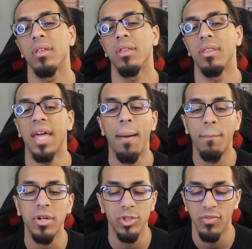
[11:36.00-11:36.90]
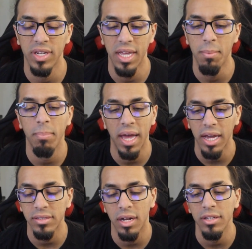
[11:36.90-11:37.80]
that much of an
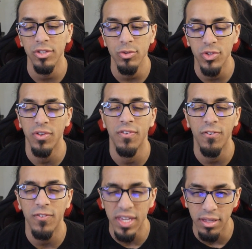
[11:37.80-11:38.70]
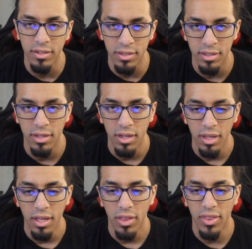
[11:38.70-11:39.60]
impact on you to feel
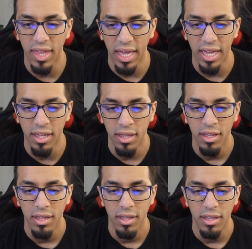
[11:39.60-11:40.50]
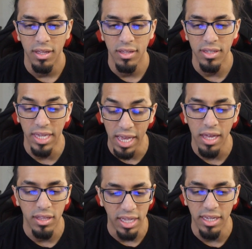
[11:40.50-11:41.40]
that,
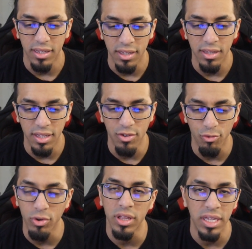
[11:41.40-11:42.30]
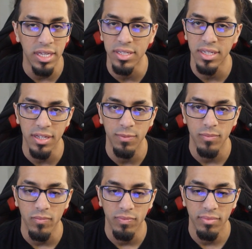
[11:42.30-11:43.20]
yeah, like, it really isn't
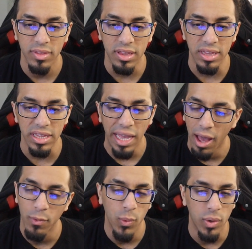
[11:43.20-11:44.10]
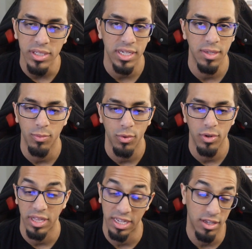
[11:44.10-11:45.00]
how it was
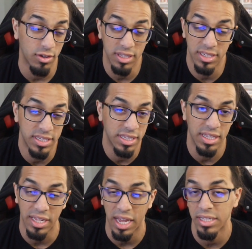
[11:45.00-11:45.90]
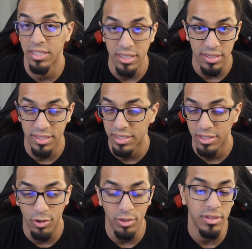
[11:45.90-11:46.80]
anymore. Like, you know, this isn't the 90s, this isn't
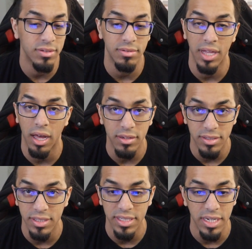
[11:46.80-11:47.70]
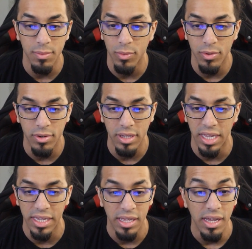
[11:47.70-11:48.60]
the early 2000s anymore.
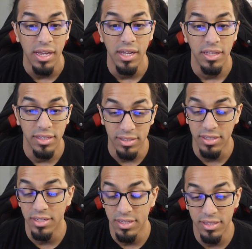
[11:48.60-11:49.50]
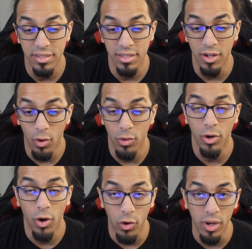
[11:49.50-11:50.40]
Like, this is, you know, the
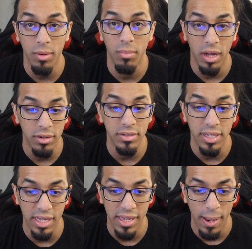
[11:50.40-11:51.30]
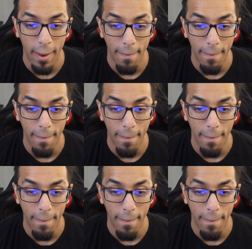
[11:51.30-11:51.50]
current modern day.